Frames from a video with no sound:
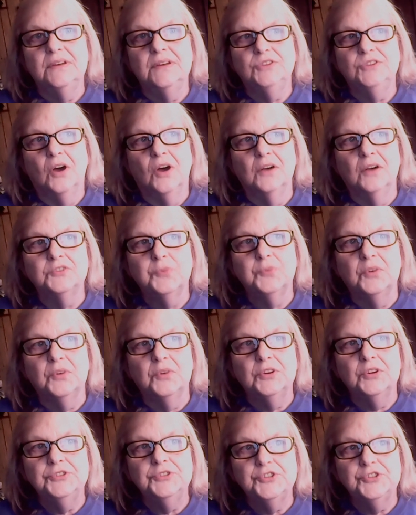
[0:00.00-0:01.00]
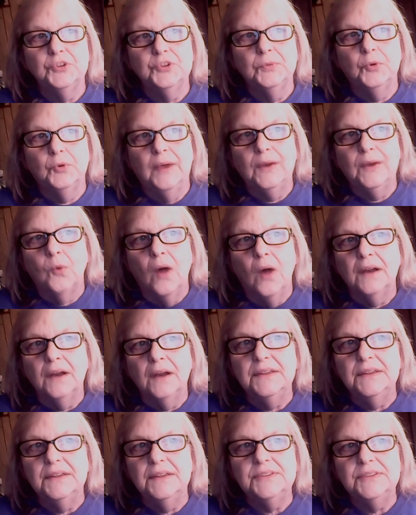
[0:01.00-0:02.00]
dogs will consume great
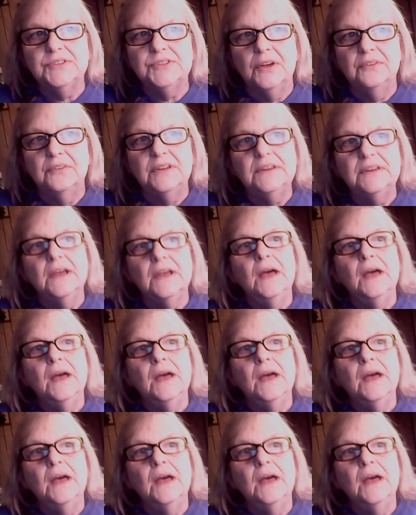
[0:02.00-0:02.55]
quantities of it